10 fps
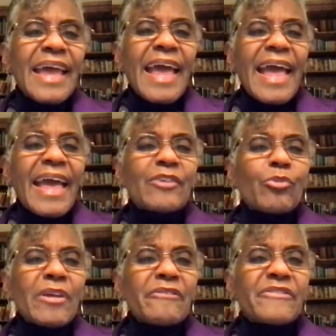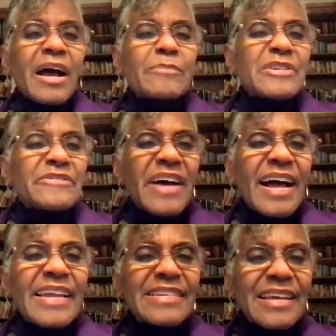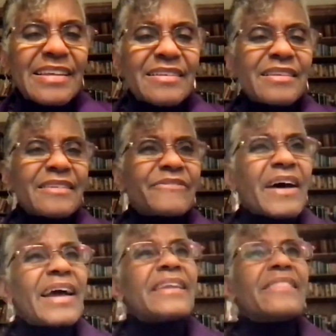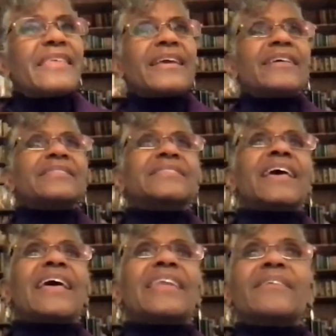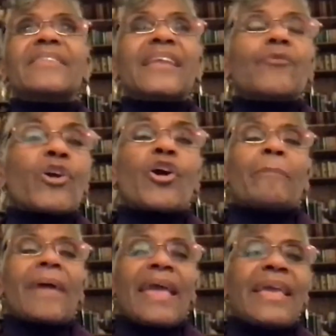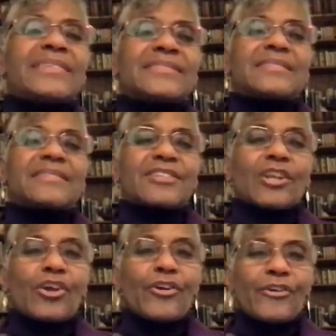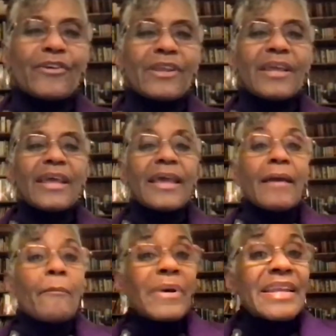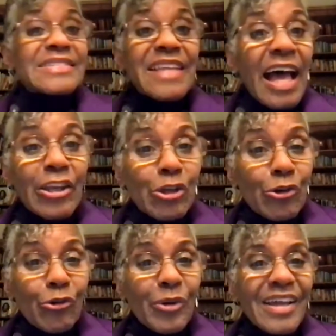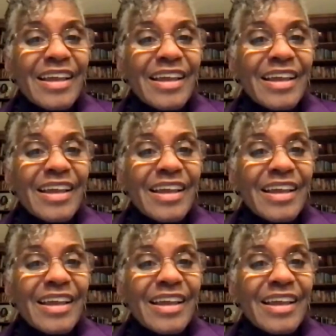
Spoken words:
And we've come to find things, and then we're amazed to learn, but it's not new.